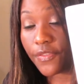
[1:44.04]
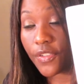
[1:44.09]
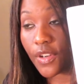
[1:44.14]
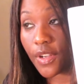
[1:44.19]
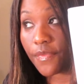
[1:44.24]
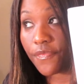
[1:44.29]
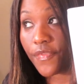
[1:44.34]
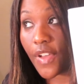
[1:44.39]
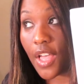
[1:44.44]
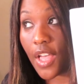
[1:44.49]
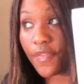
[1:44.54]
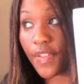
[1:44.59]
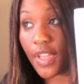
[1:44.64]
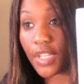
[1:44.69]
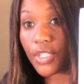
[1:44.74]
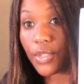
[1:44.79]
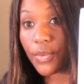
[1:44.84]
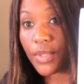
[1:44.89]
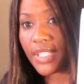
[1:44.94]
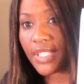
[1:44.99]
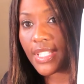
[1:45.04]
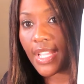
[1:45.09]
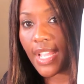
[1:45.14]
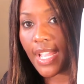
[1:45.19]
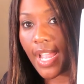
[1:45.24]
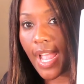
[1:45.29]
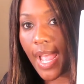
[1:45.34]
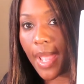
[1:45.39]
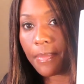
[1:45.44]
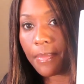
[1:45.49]
from Filofax U S
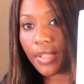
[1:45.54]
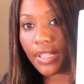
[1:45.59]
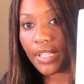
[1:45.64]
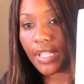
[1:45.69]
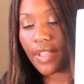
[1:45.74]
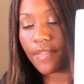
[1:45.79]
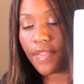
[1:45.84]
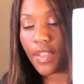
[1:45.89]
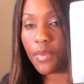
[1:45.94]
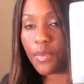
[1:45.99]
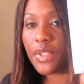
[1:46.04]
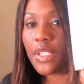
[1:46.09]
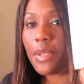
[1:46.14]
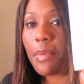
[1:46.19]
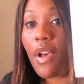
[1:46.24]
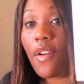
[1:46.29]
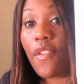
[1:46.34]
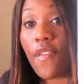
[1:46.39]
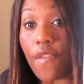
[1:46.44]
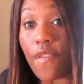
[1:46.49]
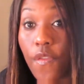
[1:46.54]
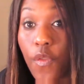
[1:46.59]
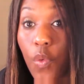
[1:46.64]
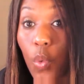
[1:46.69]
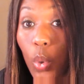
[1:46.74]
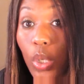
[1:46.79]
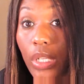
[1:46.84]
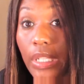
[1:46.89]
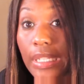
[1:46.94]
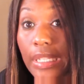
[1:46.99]
A. I believe it was about
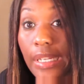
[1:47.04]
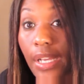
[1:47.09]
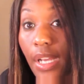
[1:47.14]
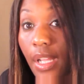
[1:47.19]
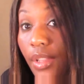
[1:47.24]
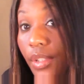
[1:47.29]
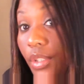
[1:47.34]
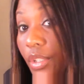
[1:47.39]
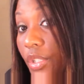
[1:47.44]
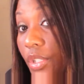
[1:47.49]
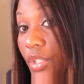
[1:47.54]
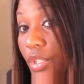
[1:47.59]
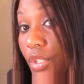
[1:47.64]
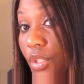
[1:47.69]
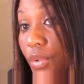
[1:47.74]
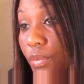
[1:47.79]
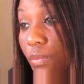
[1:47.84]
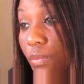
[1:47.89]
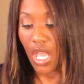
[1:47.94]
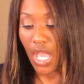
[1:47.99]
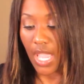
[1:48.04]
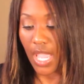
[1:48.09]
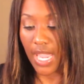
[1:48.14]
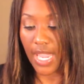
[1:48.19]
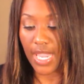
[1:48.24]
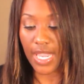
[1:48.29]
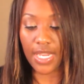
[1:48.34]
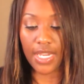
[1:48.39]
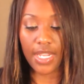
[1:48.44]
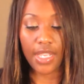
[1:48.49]
forty dollars.
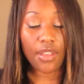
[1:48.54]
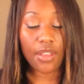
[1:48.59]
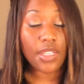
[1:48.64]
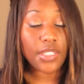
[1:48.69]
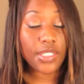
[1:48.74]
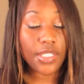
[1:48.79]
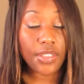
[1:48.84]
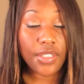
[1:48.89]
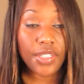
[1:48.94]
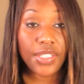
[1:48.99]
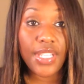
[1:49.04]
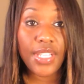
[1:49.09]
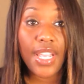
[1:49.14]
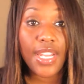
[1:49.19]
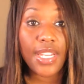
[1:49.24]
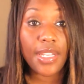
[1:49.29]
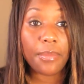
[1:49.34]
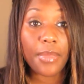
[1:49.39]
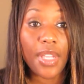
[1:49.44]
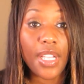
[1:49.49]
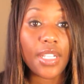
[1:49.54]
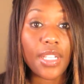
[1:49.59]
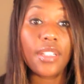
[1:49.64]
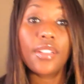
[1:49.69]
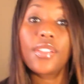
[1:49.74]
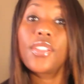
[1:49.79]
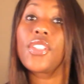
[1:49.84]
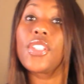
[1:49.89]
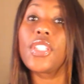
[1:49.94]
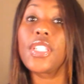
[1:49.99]
And I also decided I'm not gonna
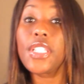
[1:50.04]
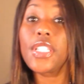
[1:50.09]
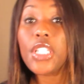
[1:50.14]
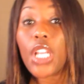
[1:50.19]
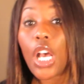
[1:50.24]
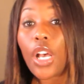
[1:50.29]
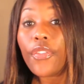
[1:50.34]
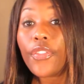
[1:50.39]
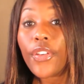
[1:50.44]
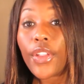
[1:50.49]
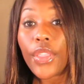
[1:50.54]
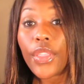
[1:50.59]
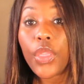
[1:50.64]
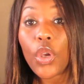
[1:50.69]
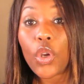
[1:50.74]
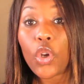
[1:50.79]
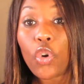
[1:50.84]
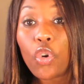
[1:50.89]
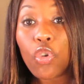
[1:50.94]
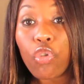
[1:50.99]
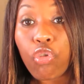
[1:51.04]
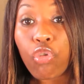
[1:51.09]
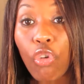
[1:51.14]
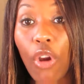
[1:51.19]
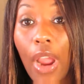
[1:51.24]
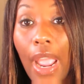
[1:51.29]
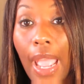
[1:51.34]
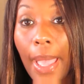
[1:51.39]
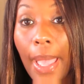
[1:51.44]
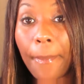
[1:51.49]
stuff the
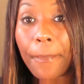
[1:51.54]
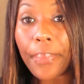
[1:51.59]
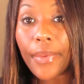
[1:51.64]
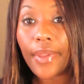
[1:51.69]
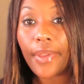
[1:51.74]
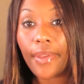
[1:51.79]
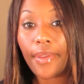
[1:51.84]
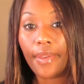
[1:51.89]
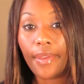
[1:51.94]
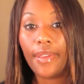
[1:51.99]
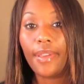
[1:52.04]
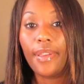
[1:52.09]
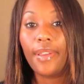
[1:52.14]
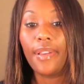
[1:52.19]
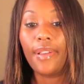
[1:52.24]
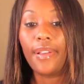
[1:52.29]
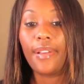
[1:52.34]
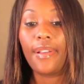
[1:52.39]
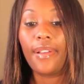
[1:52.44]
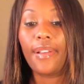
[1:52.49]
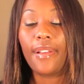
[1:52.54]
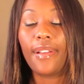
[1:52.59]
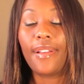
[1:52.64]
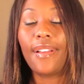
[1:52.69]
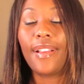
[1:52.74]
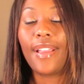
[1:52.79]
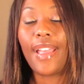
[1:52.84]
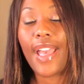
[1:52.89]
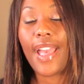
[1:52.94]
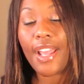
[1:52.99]
crap
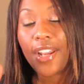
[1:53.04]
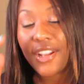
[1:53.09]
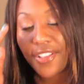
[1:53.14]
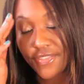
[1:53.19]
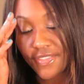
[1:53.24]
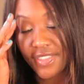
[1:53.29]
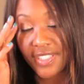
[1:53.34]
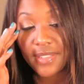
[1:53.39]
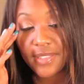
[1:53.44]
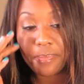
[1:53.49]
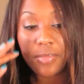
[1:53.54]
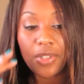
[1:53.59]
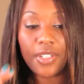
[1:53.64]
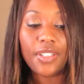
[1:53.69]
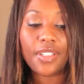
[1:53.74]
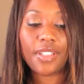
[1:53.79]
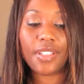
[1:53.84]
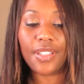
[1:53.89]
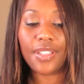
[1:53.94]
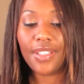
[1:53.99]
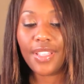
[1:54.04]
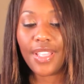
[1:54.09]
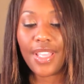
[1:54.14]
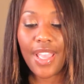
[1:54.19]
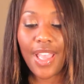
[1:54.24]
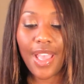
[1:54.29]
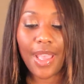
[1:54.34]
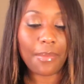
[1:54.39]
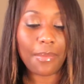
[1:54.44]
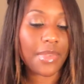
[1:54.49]
out of this book.
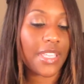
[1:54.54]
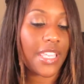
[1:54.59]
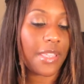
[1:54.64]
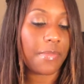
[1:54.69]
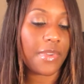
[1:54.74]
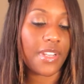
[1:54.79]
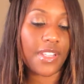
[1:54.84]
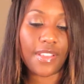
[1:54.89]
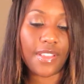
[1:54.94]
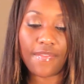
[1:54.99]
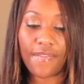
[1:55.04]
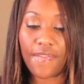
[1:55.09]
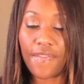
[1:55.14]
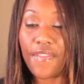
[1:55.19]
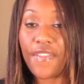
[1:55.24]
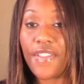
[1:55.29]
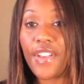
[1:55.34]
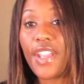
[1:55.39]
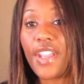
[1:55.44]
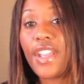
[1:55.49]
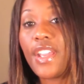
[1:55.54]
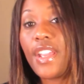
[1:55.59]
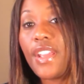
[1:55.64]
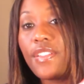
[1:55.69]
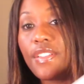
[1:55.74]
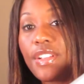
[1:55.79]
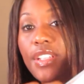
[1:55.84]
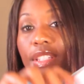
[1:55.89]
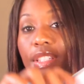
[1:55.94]
I'm keeping it very